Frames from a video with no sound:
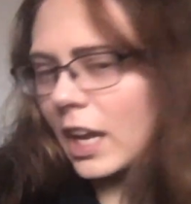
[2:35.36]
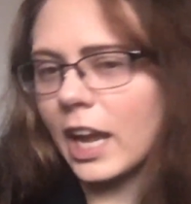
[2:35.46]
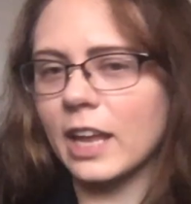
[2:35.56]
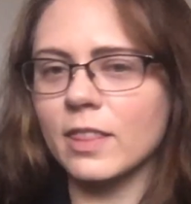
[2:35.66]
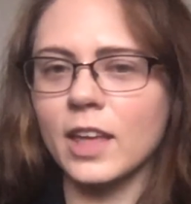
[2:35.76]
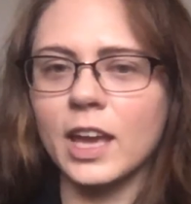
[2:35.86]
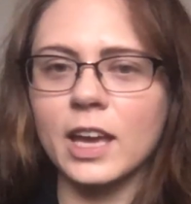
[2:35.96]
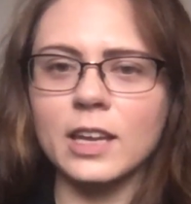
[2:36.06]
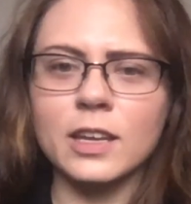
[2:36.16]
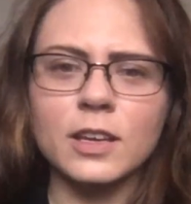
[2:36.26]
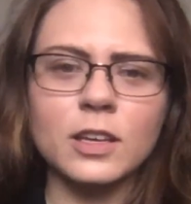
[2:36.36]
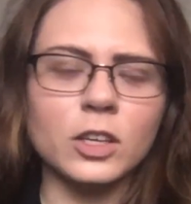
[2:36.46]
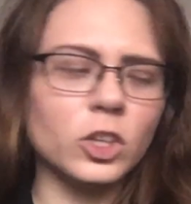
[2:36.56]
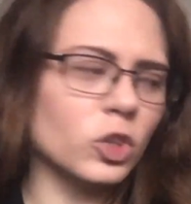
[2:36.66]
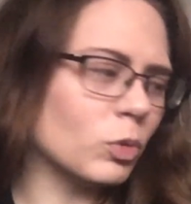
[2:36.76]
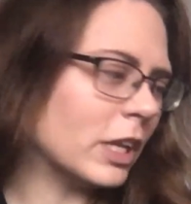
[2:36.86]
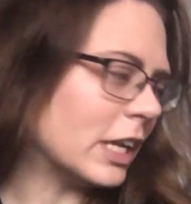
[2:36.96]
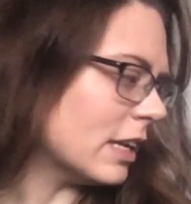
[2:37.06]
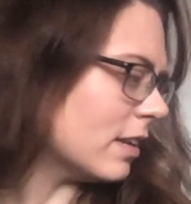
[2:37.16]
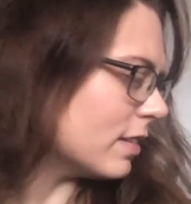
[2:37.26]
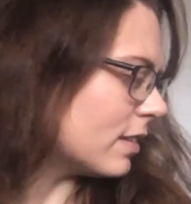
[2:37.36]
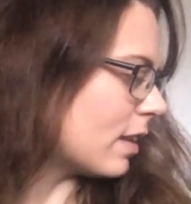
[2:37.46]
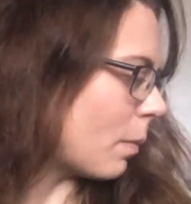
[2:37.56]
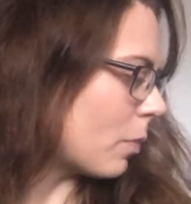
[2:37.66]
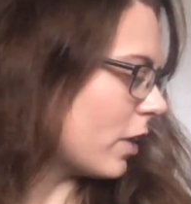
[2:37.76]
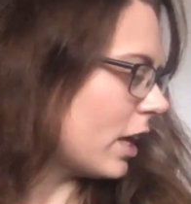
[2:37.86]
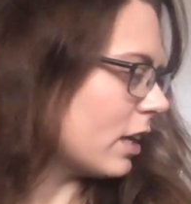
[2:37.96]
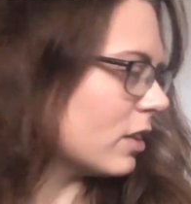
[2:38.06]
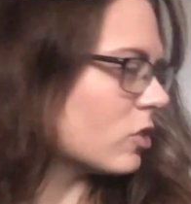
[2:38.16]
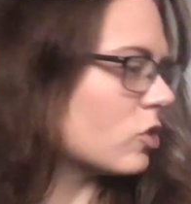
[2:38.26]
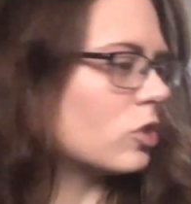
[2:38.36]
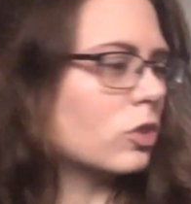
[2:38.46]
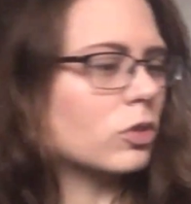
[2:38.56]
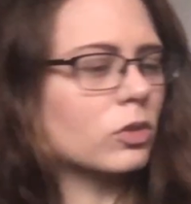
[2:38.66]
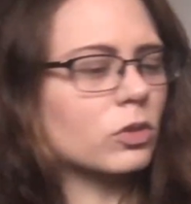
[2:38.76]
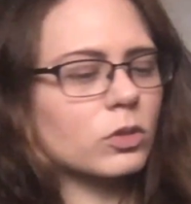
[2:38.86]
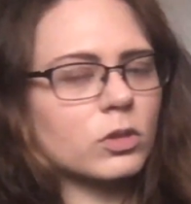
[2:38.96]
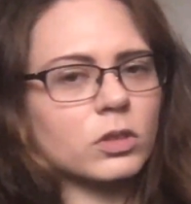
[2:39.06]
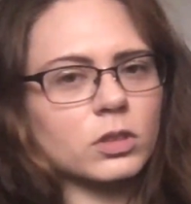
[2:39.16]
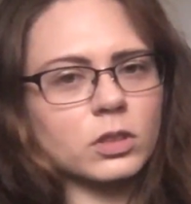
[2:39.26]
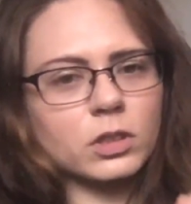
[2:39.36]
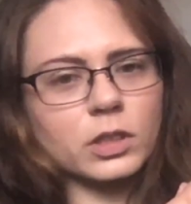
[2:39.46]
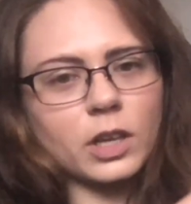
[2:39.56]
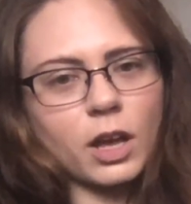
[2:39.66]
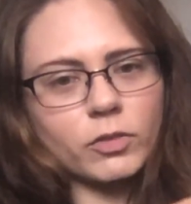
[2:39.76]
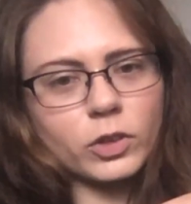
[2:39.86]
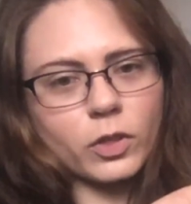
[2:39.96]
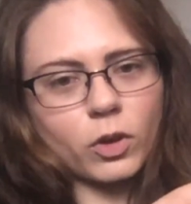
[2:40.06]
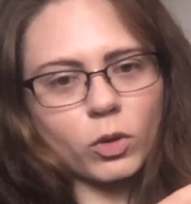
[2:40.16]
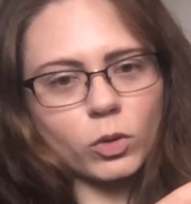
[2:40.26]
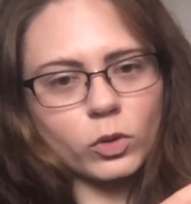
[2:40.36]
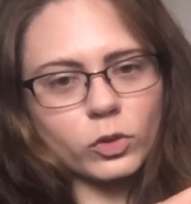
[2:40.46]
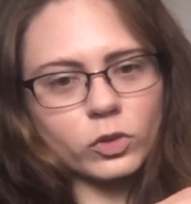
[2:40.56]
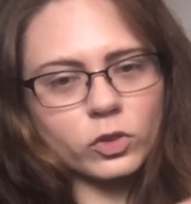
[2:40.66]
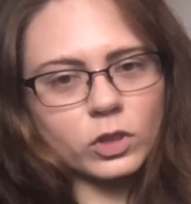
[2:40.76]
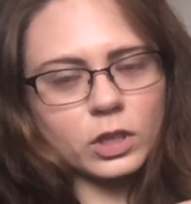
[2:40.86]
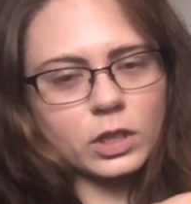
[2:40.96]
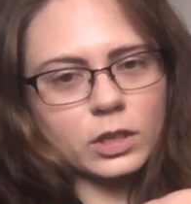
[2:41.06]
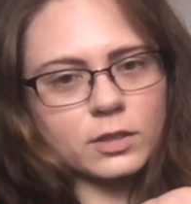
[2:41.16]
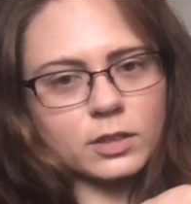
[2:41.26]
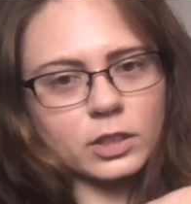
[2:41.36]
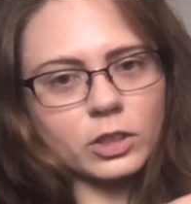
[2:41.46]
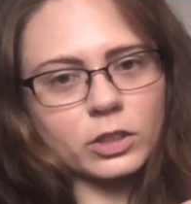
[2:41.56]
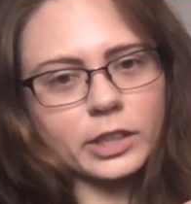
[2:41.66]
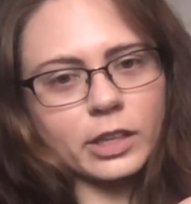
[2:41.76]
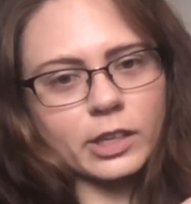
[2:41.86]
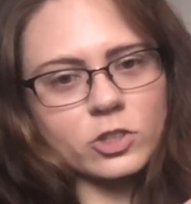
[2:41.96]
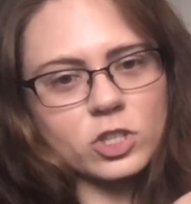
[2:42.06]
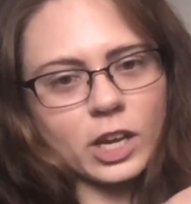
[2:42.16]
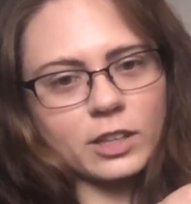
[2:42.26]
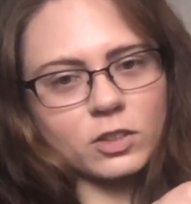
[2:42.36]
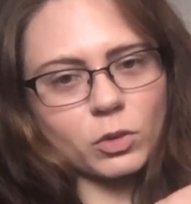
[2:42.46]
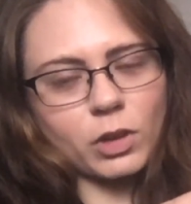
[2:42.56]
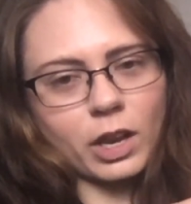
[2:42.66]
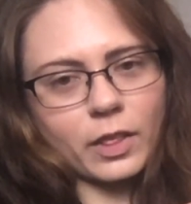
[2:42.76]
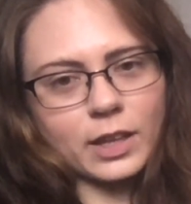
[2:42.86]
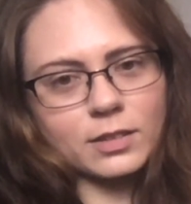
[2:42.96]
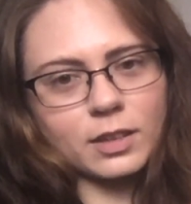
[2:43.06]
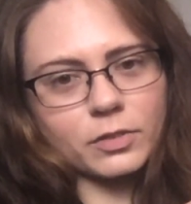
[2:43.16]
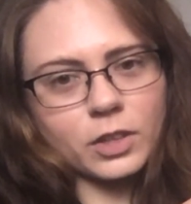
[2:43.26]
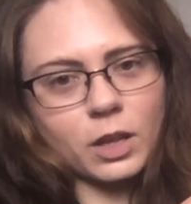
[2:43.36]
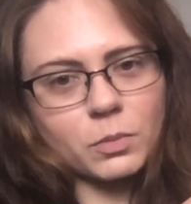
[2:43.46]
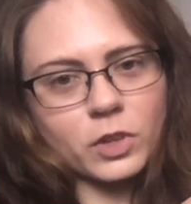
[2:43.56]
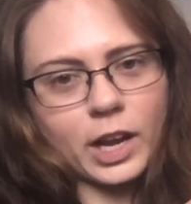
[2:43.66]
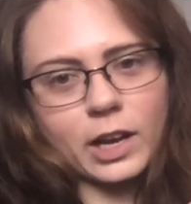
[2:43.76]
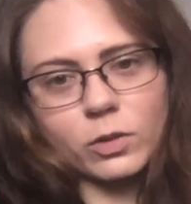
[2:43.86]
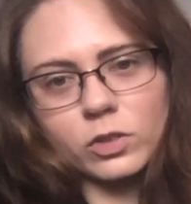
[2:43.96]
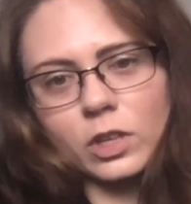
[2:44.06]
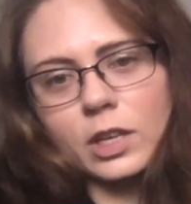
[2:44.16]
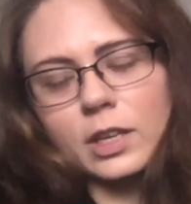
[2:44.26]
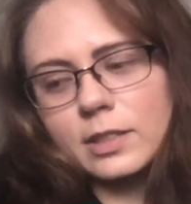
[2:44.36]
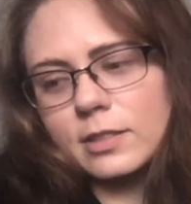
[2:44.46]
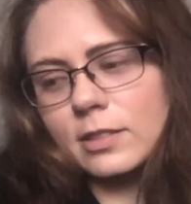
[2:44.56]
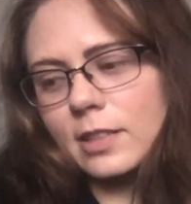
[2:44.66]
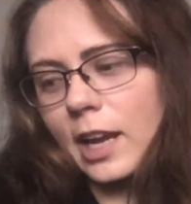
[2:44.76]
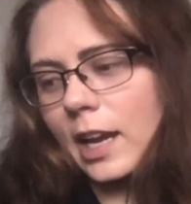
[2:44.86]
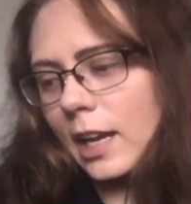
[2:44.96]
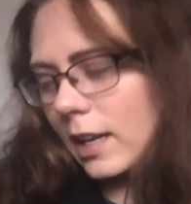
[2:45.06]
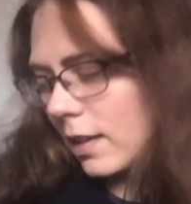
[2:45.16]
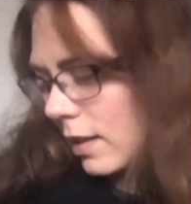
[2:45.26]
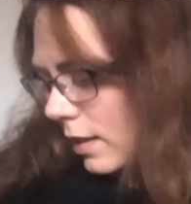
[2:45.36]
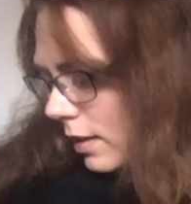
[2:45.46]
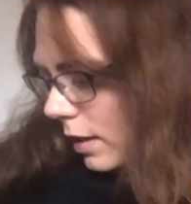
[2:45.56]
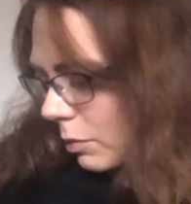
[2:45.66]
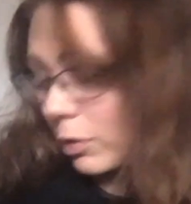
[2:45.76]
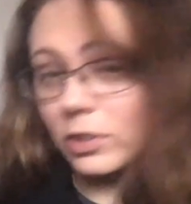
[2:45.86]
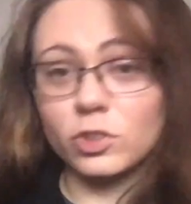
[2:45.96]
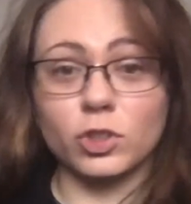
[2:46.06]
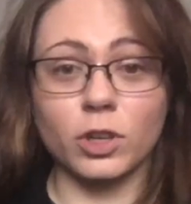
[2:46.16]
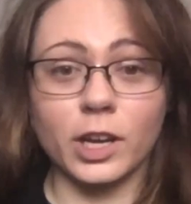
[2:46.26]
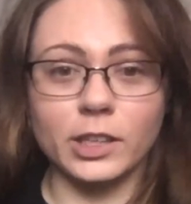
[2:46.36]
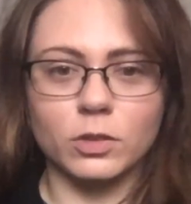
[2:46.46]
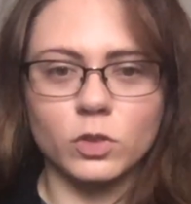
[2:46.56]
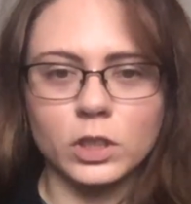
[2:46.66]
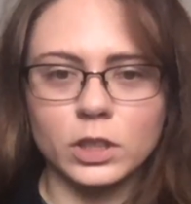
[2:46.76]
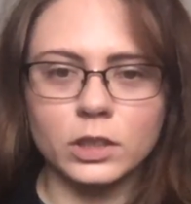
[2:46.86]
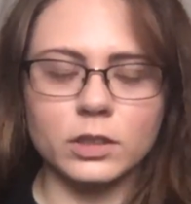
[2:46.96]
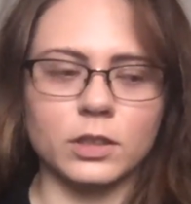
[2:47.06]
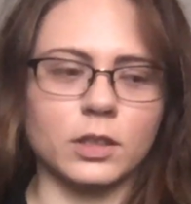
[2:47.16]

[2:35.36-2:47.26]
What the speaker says: and then you need something to cover the holes securely on each side so none of that stuff comes out. Today I'm going to try using